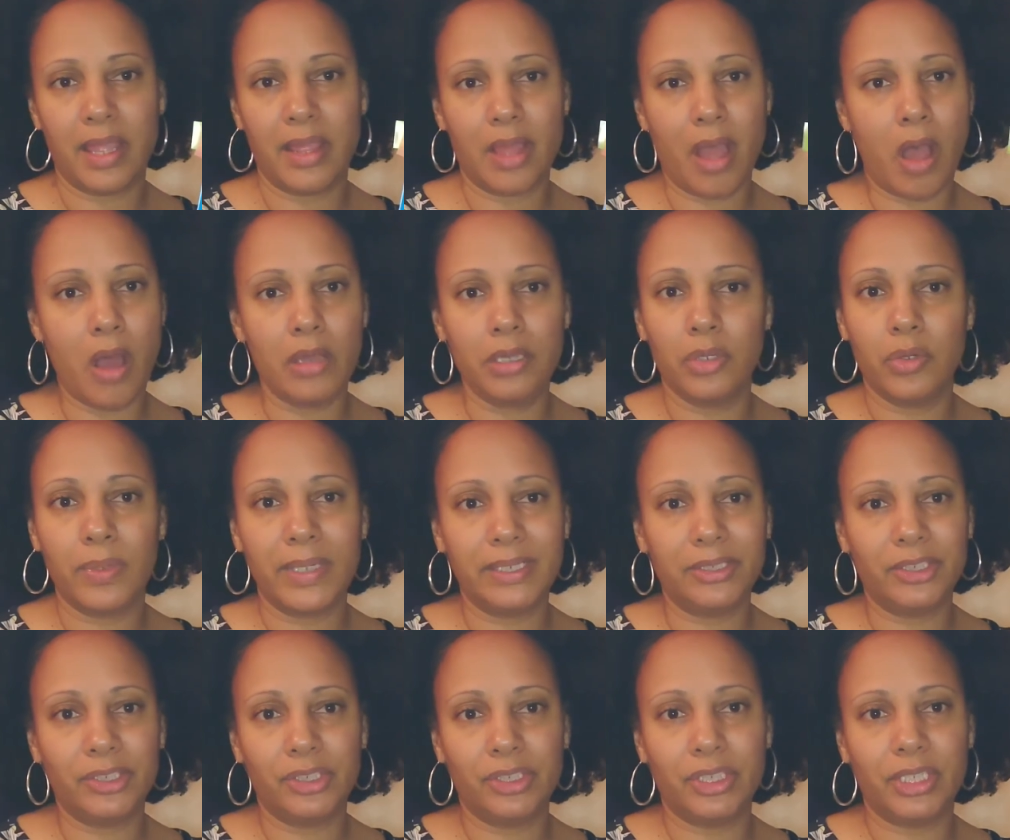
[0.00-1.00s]
All the
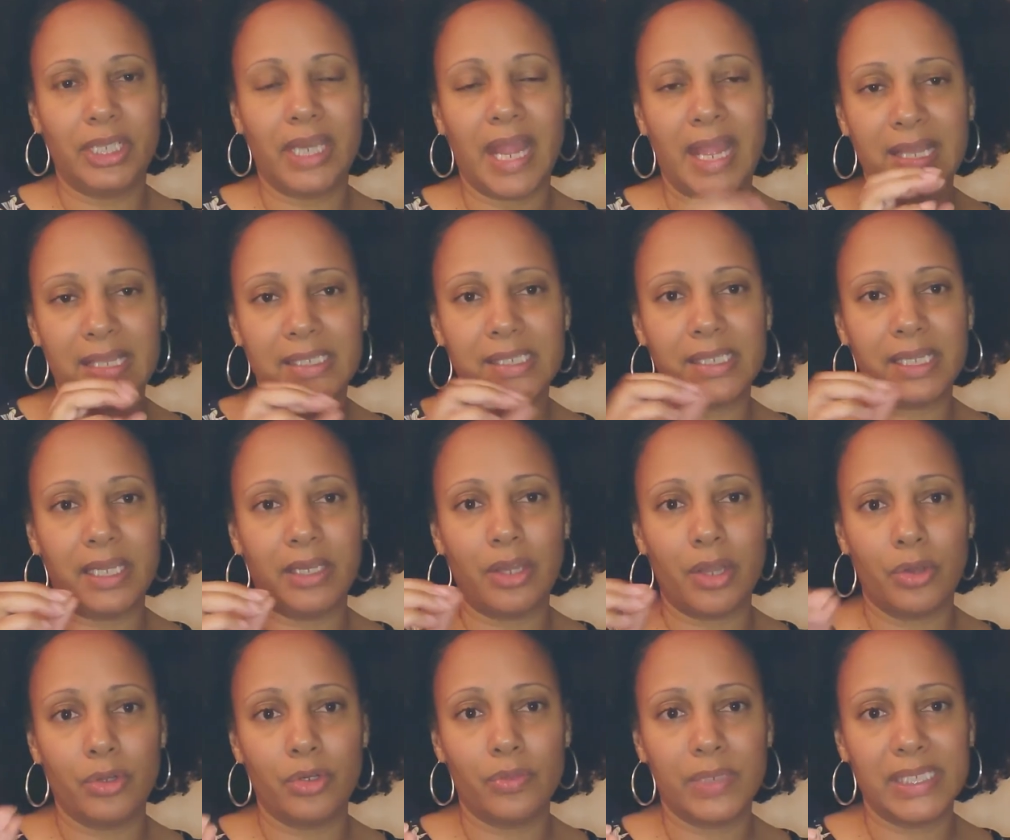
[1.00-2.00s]
questions that as a
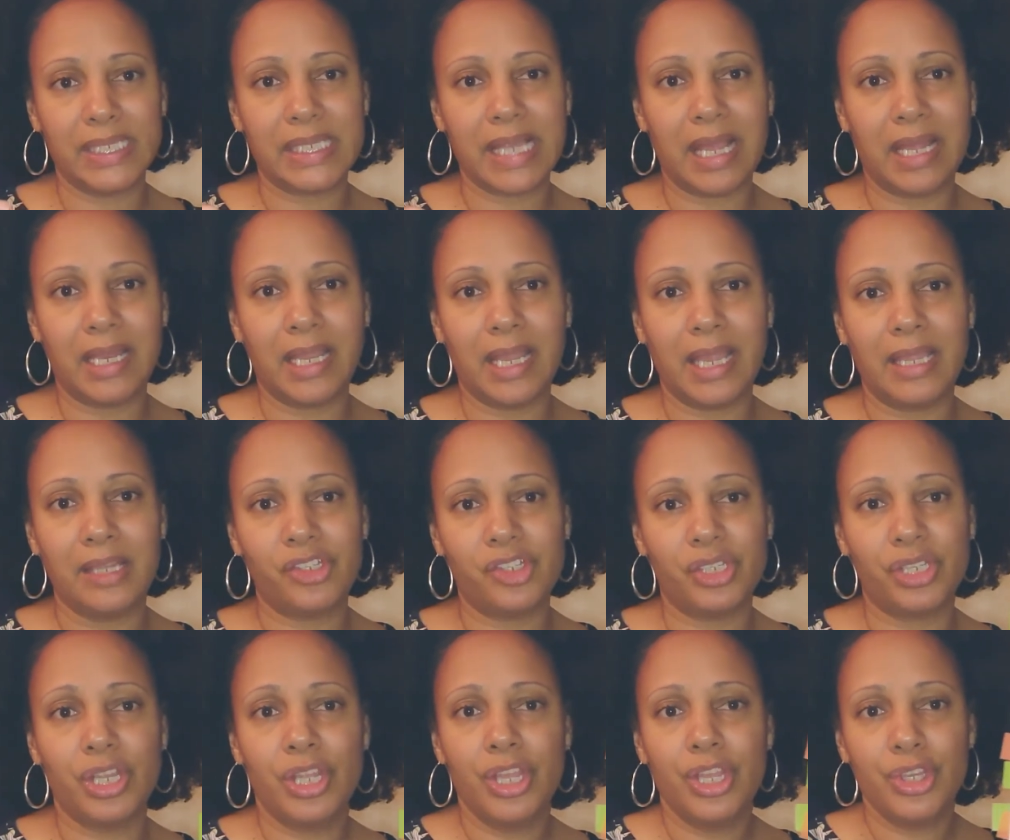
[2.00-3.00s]
notary signing
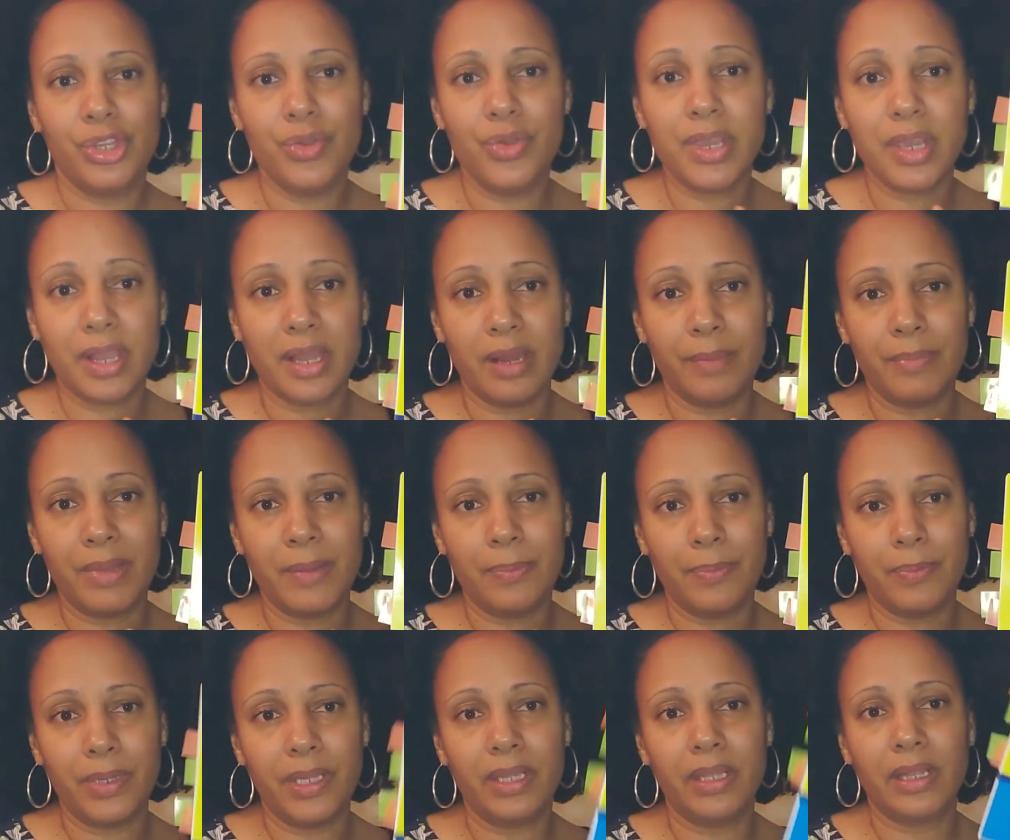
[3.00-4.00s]
agent you can come up
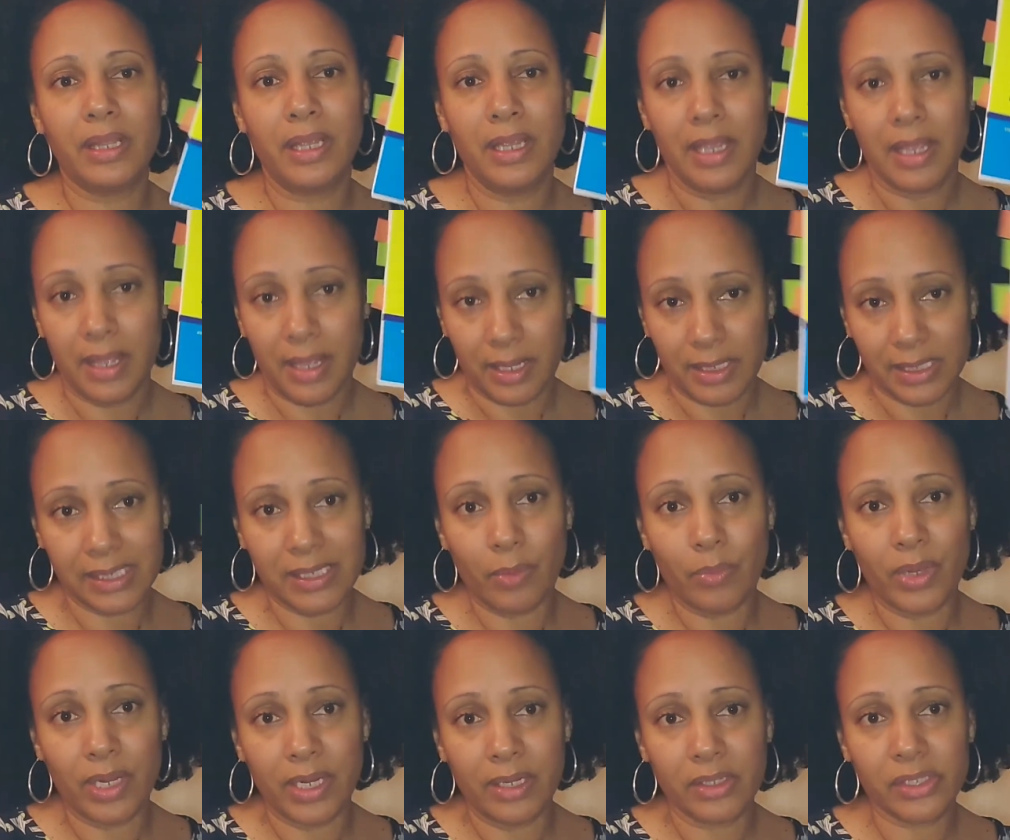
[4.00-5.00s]
with,
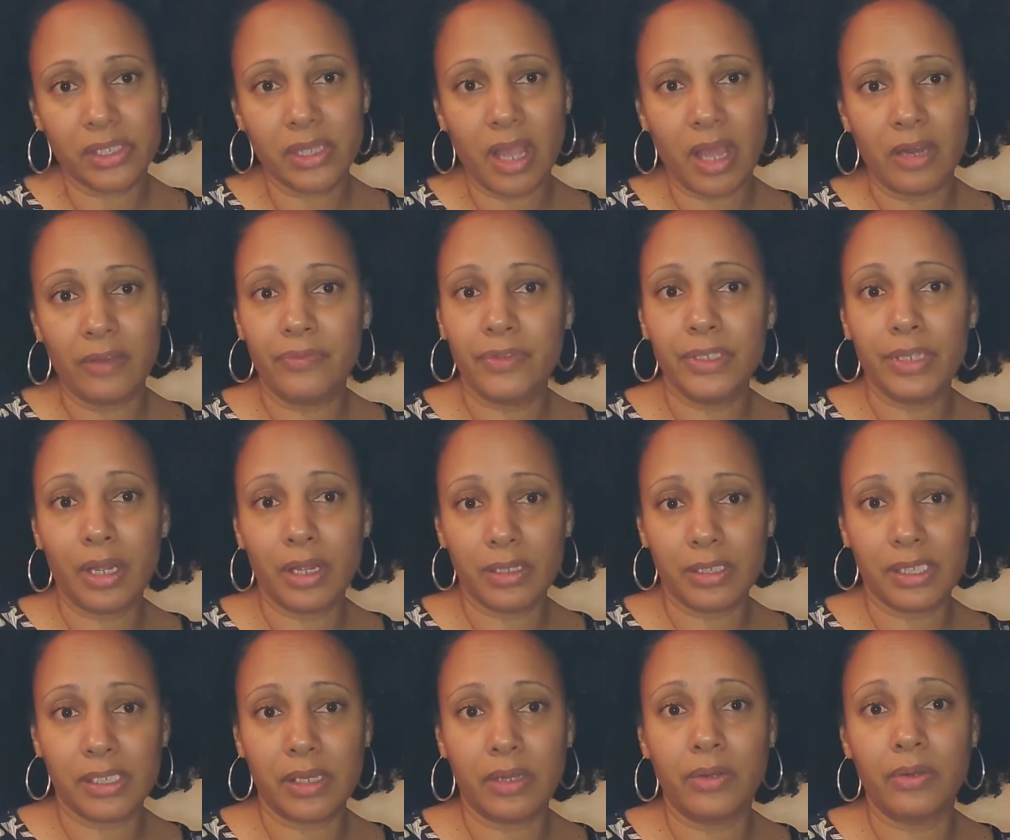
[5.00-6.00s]
someone else thought of it
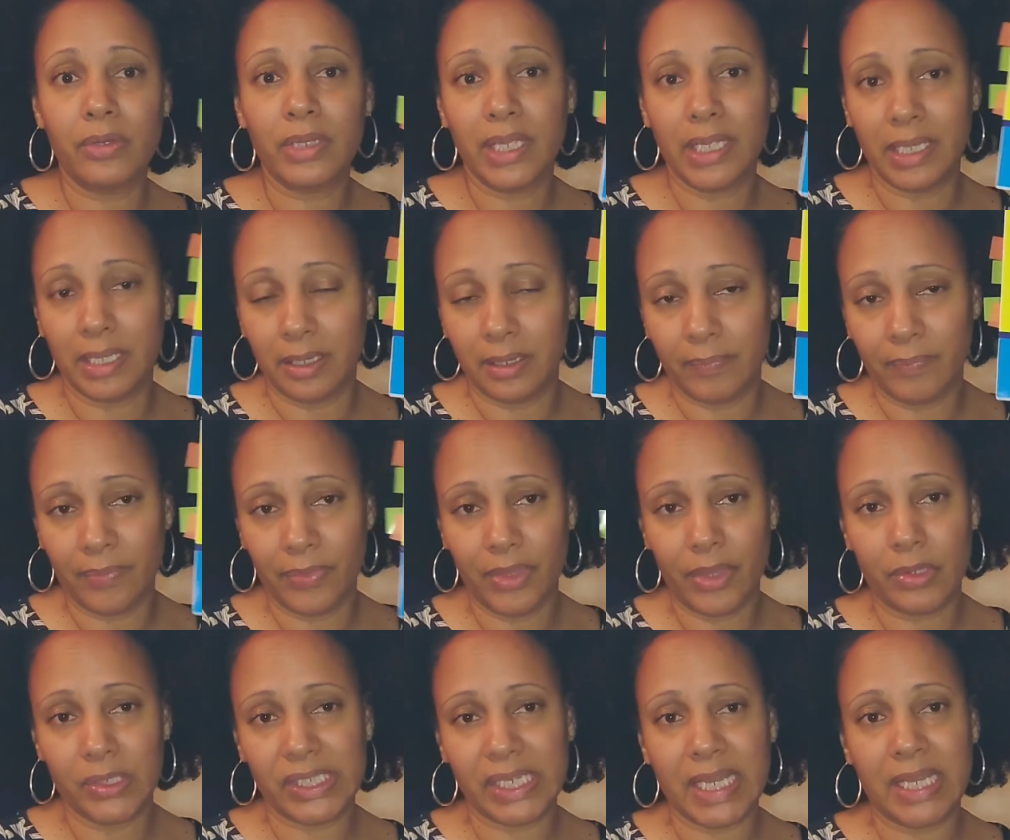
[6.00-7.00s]
also. And
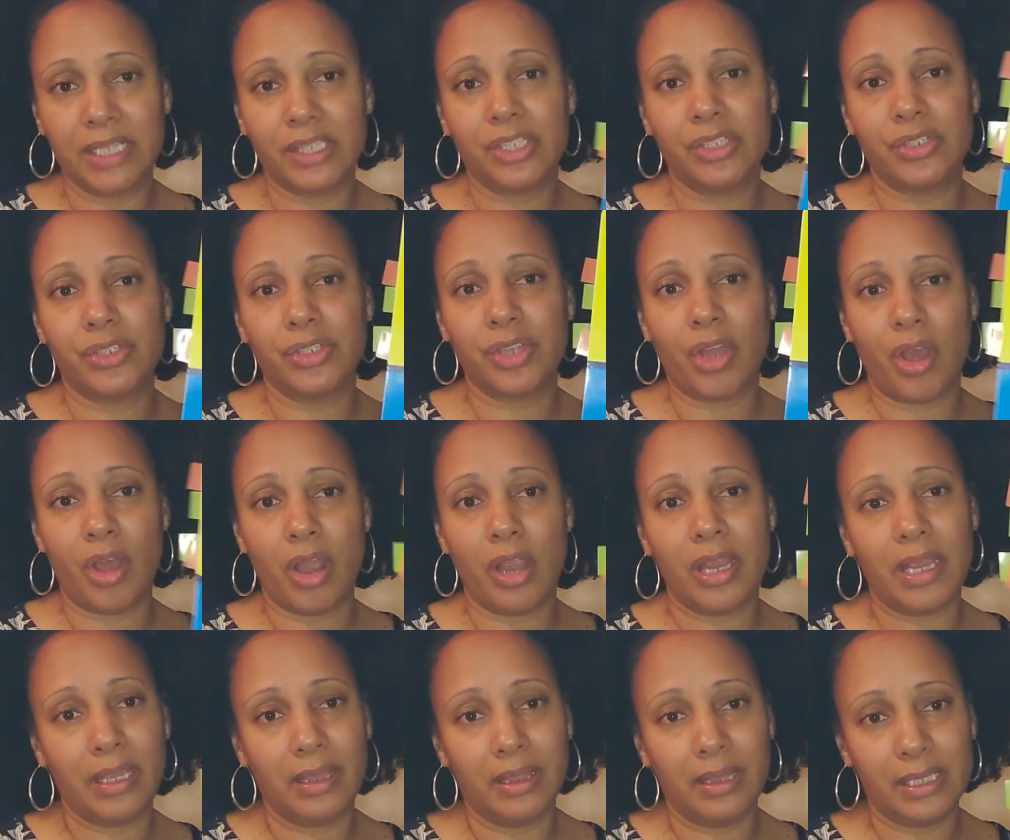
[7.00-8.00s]
those answers are
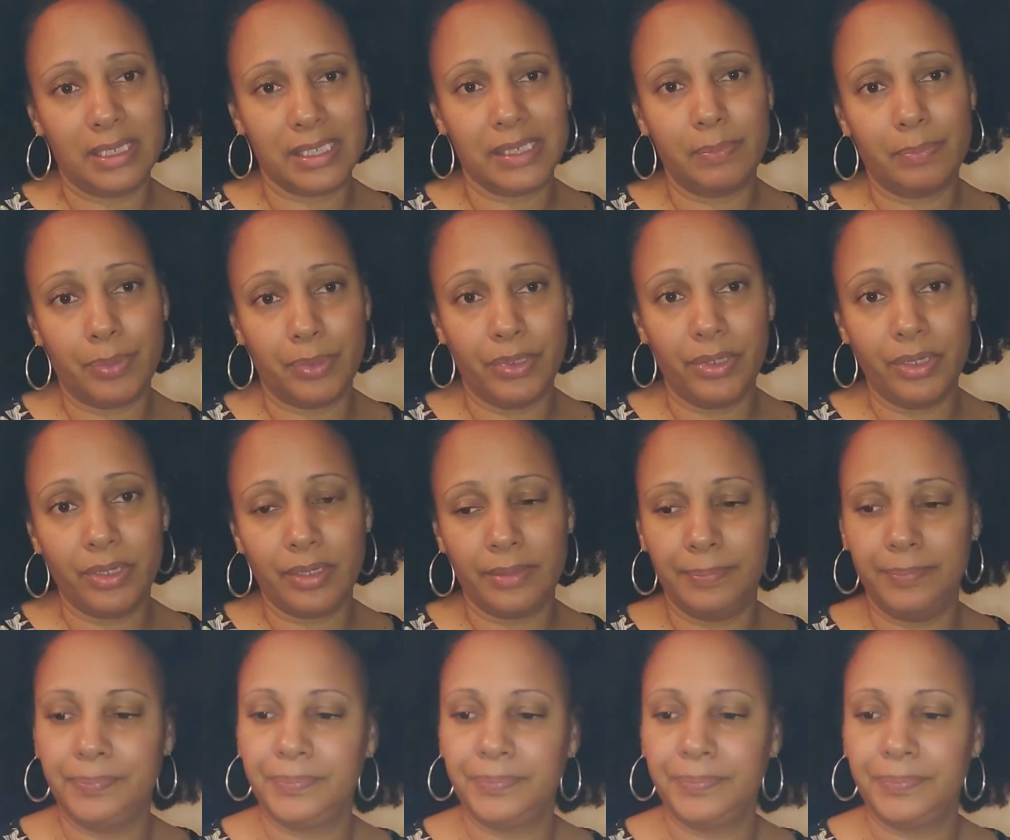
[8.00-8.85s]
in this book.